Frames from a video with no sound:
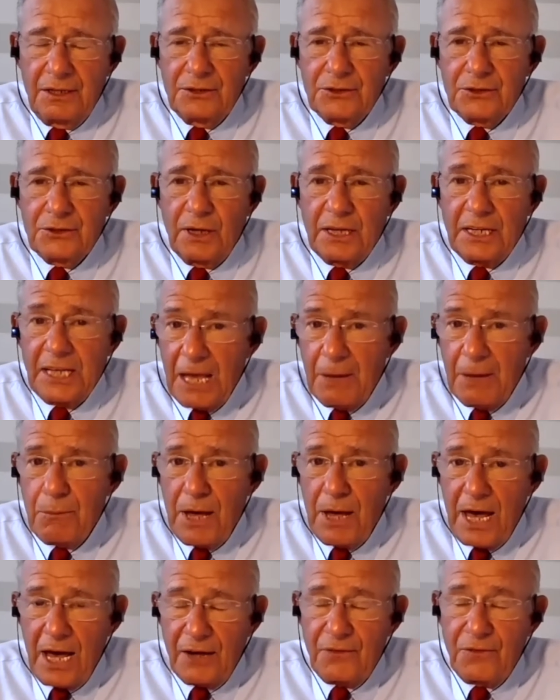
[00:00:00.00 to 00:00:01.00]
So I came
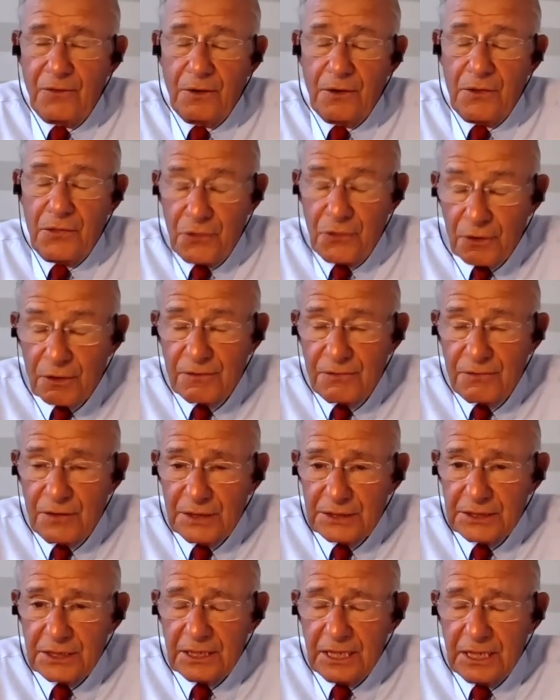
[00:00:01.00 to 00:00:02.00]
back for a 3rd
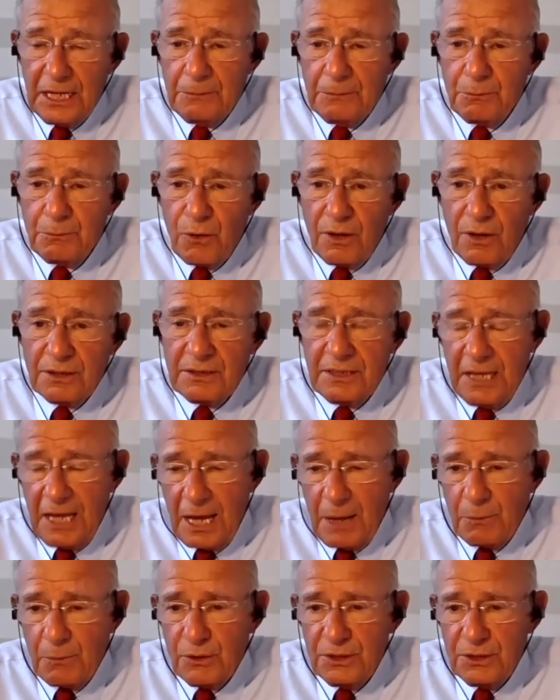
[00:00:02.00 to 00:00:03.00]
visit and brought
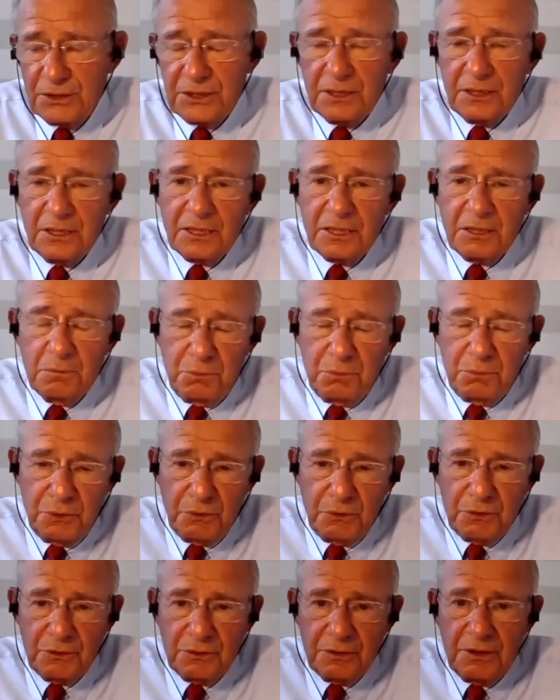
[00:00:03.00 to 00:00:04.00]
cameras and a
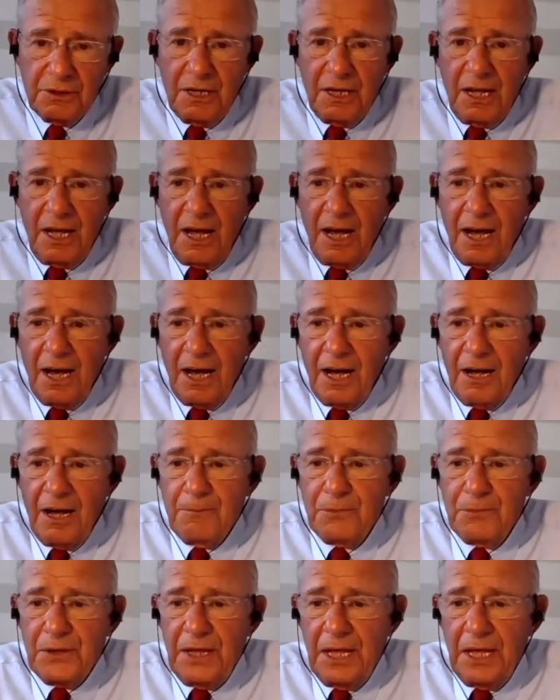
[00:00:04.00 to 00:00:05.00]
computer
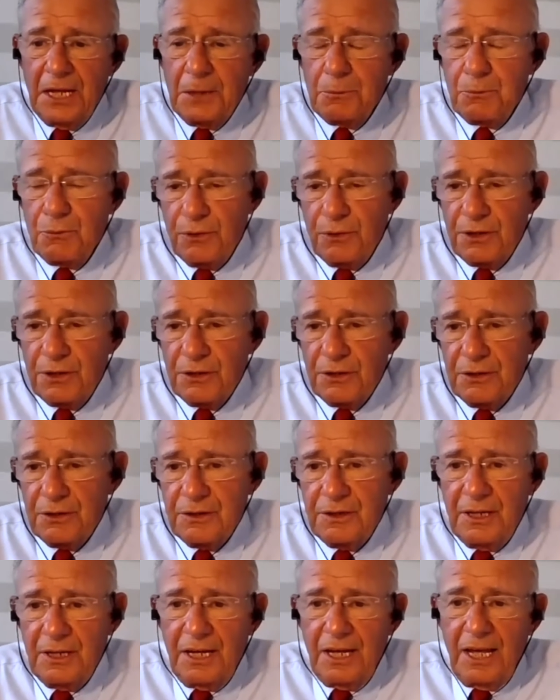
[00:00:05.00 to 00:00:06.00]
and a
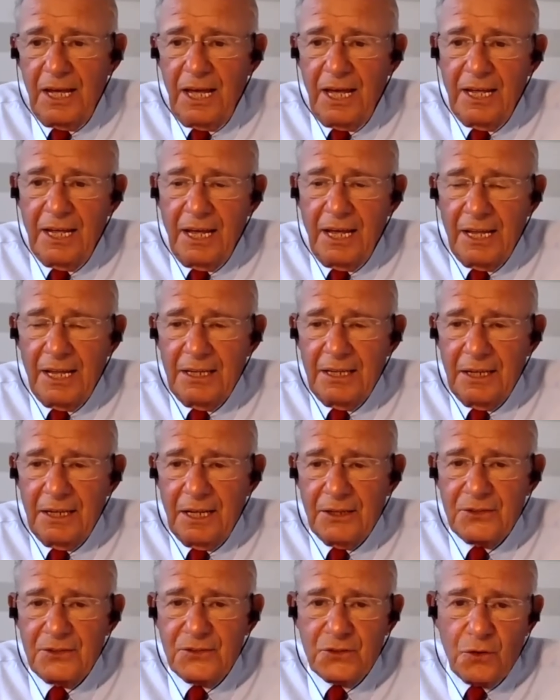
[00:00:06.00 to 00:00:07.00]
printer
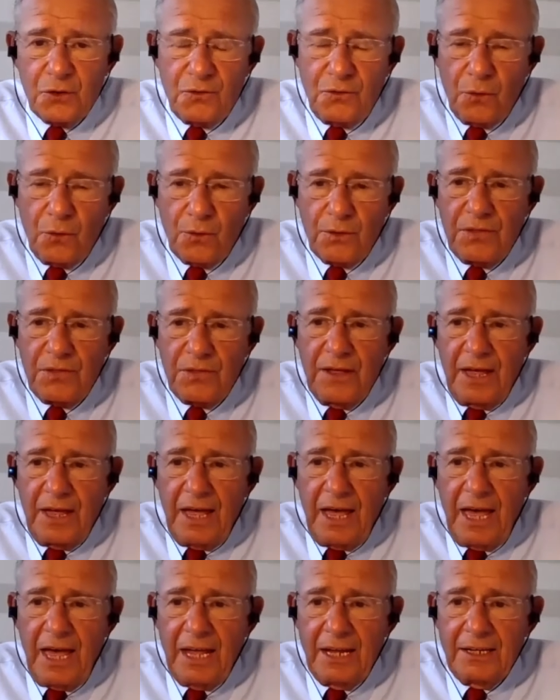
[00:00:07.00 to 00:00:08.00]
and so forth,
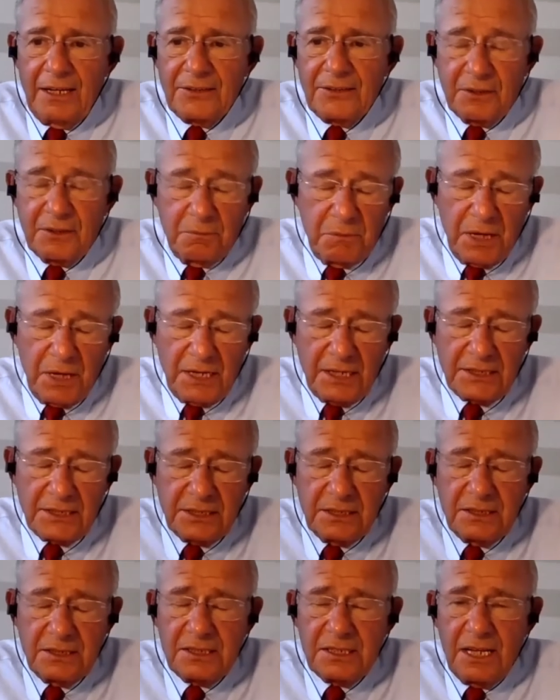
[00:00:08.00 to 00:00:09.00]
and some
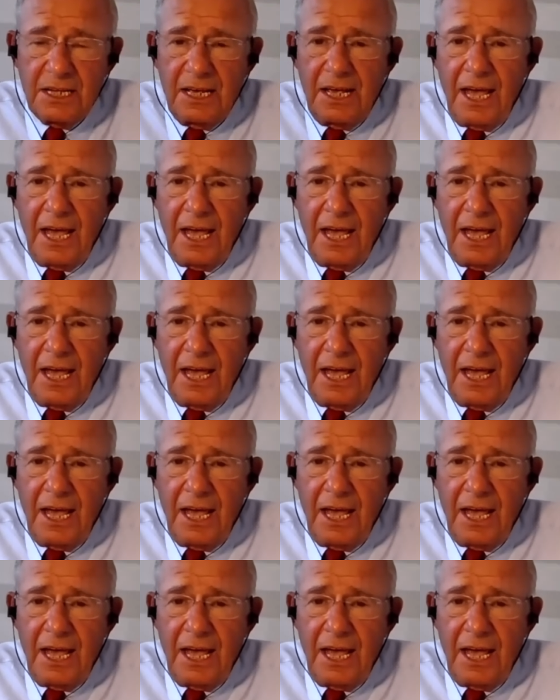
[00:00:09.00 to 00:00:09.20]
medicines.